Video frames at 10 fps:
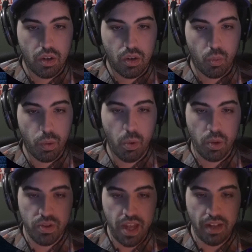we won't
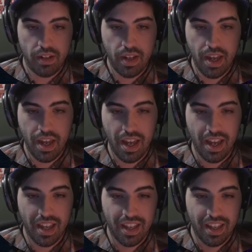use that.
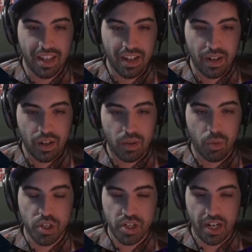We're
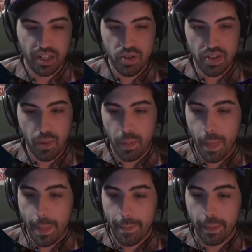just not going to use that one.
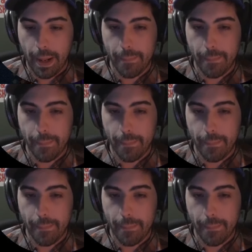Okay.